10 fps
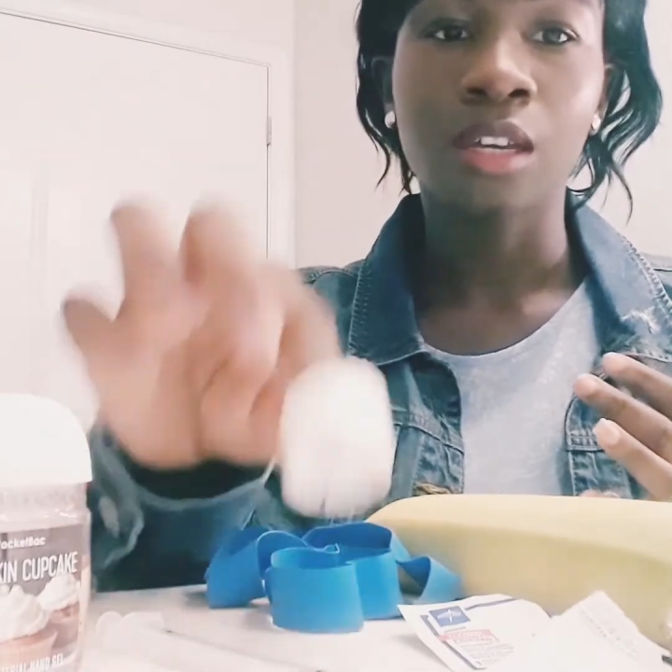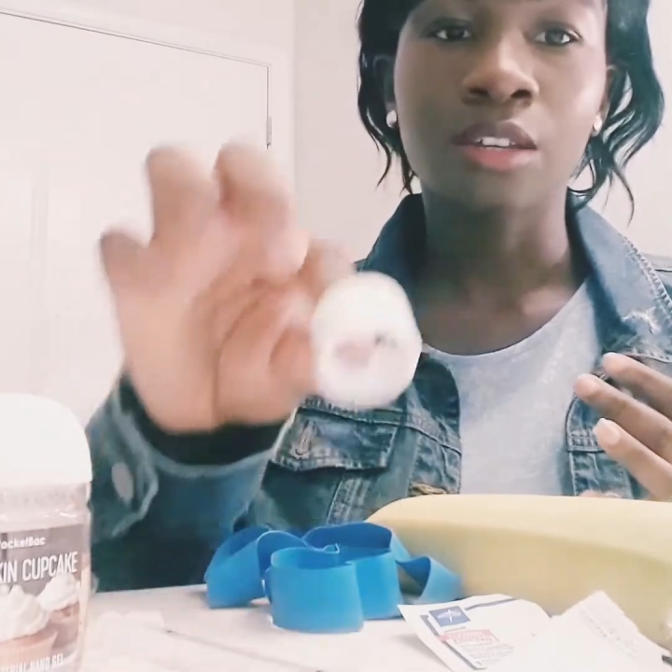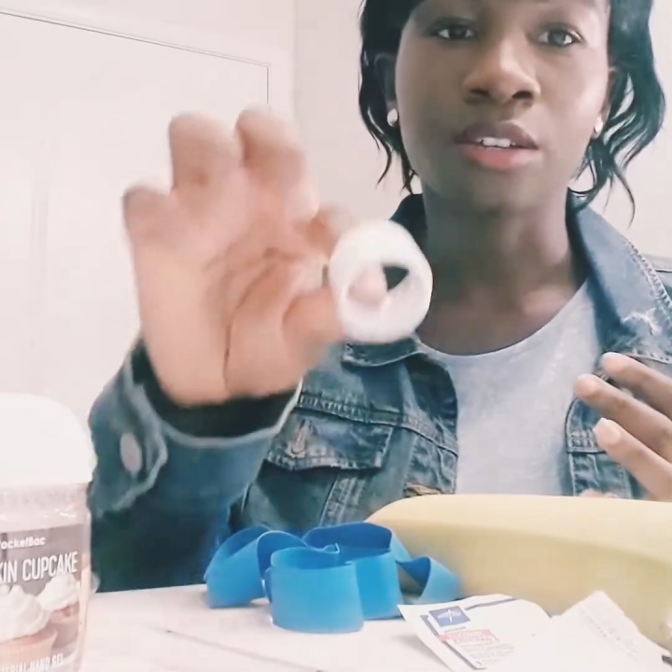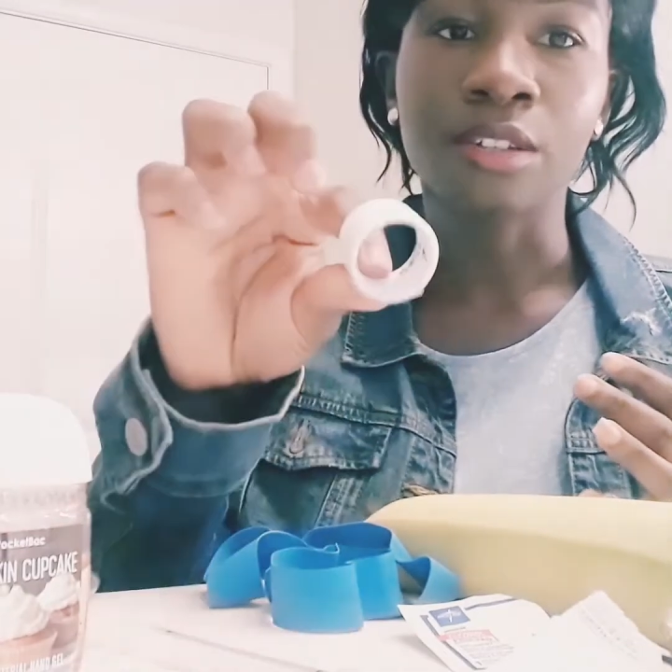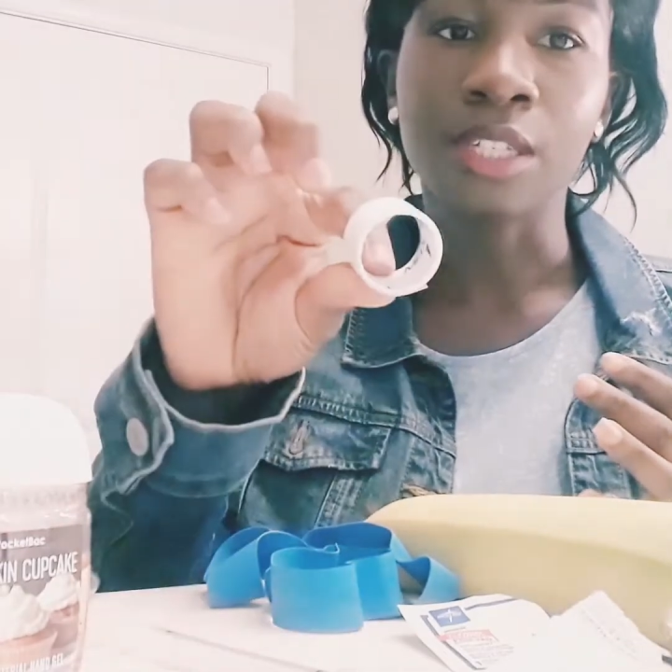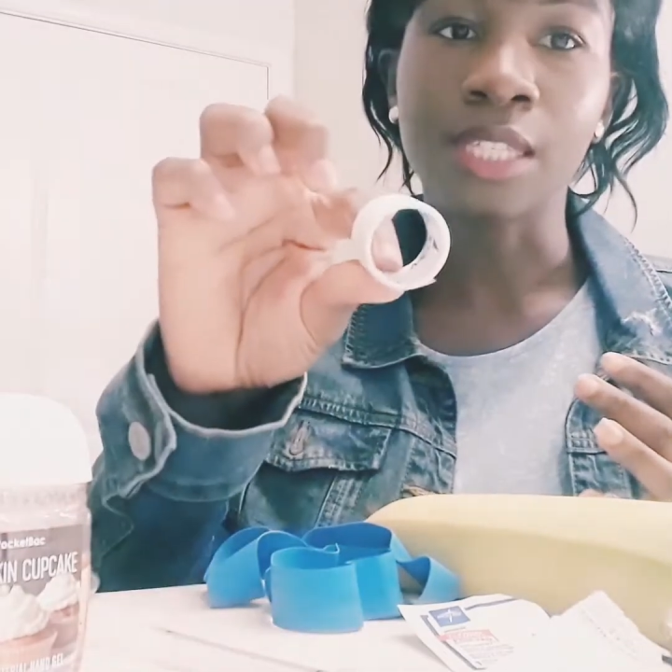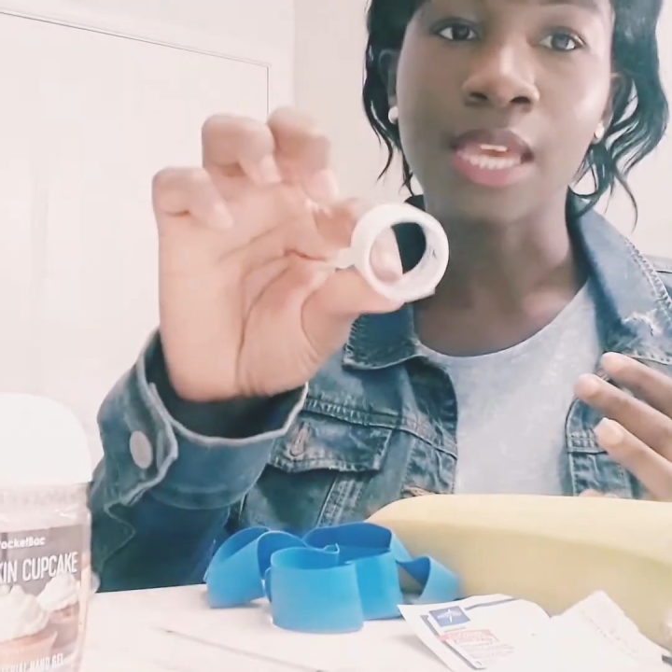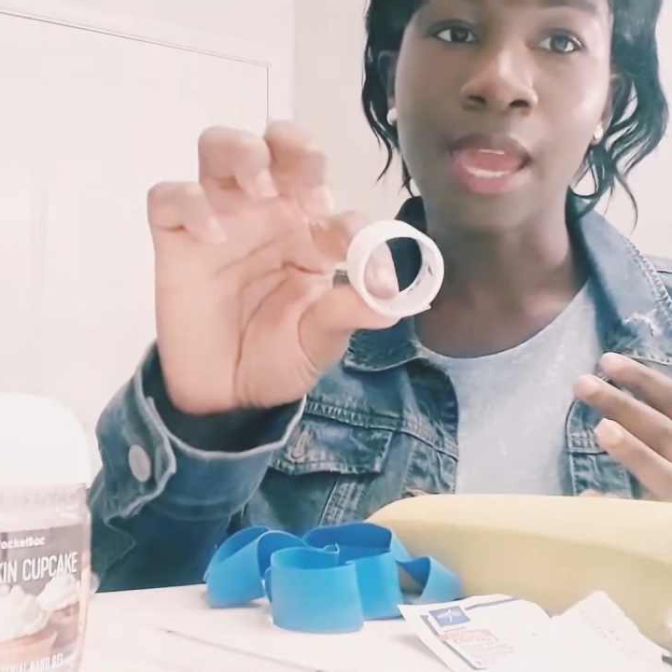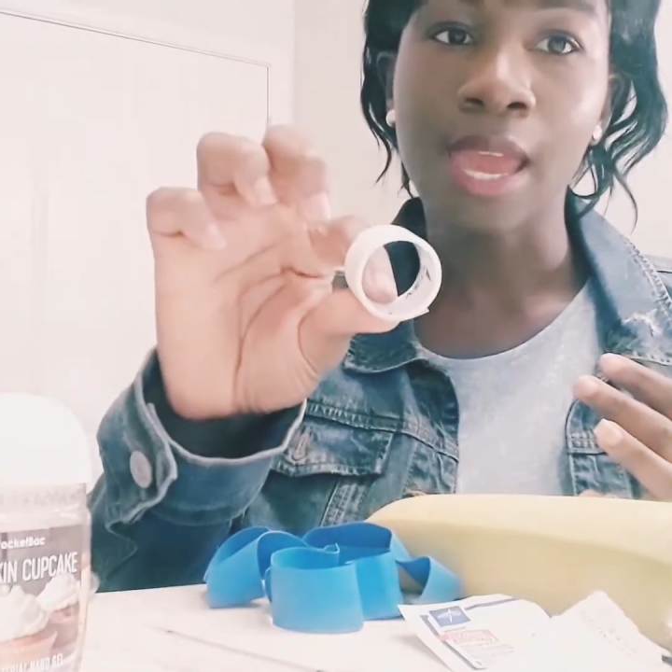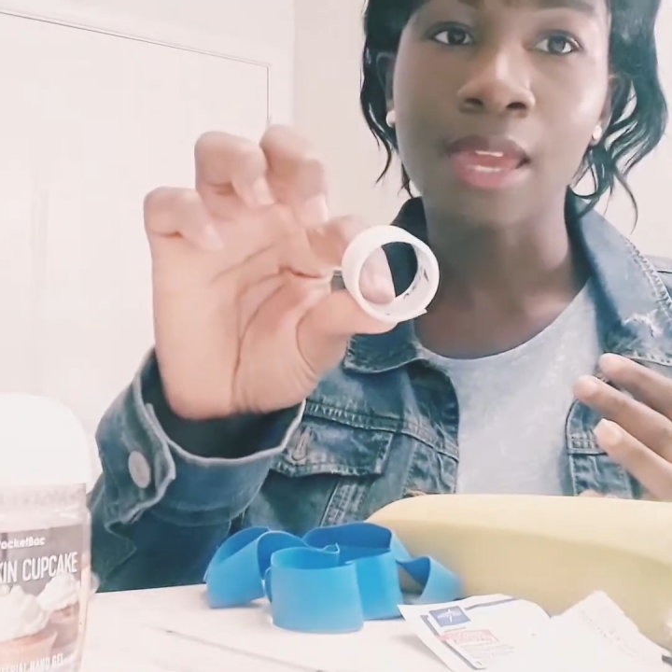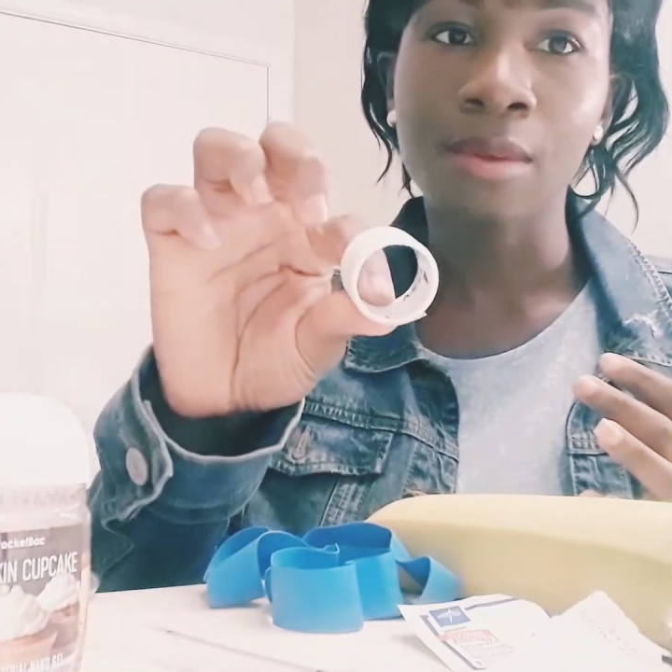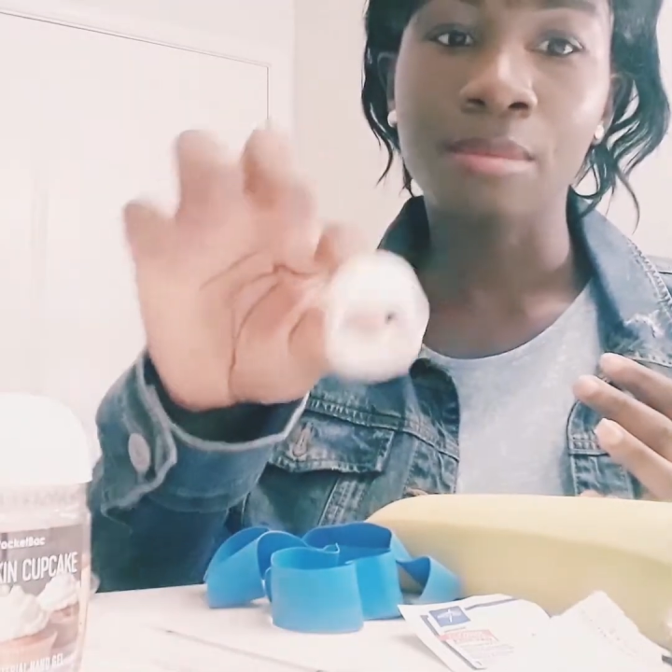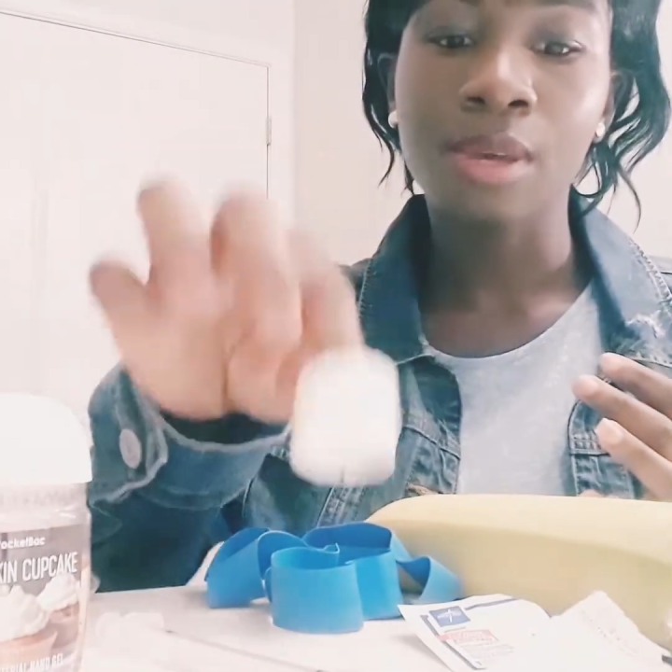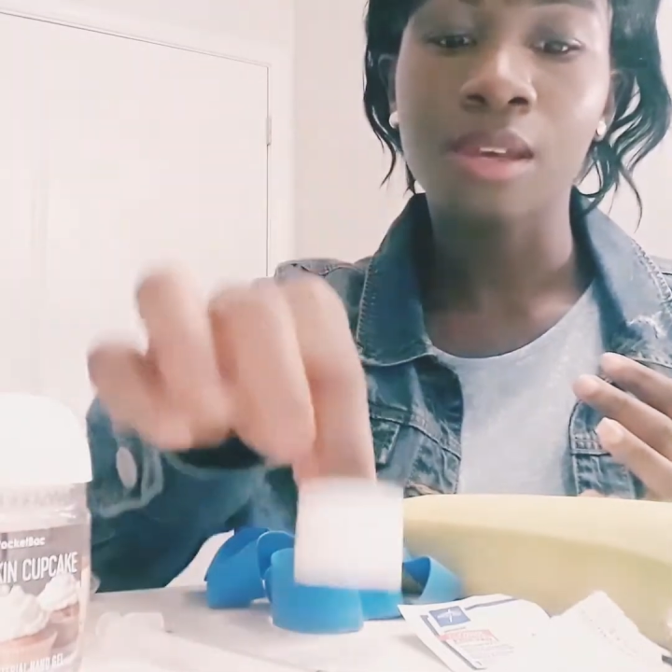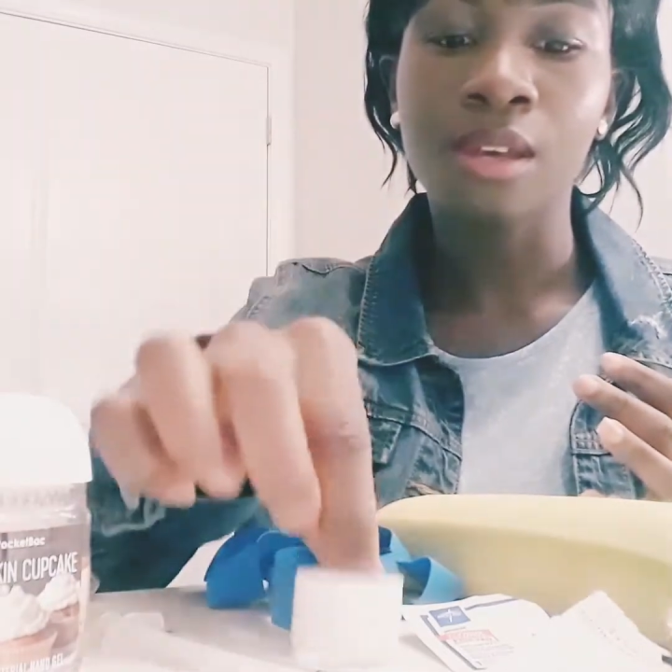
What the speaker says: you need tape,